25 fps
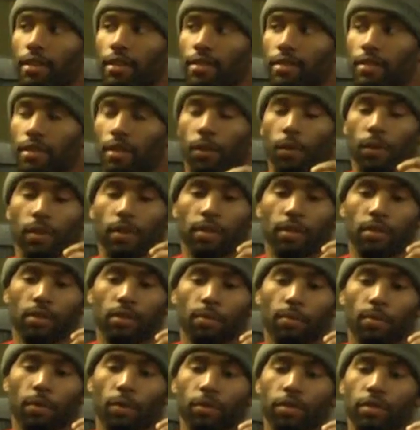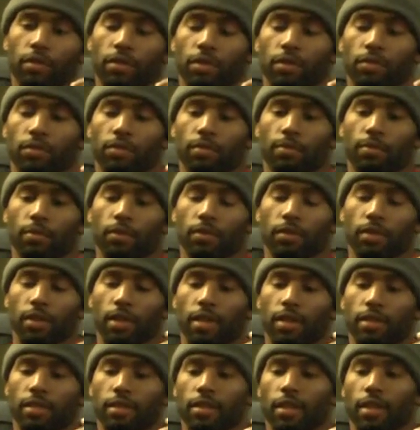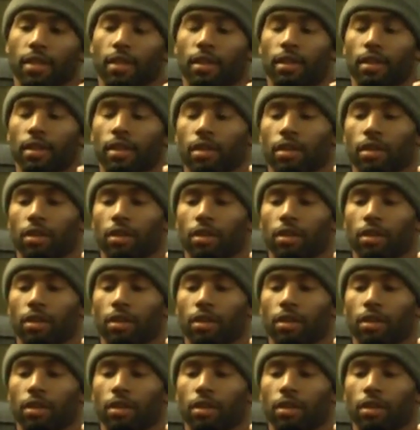It's most children, most kids think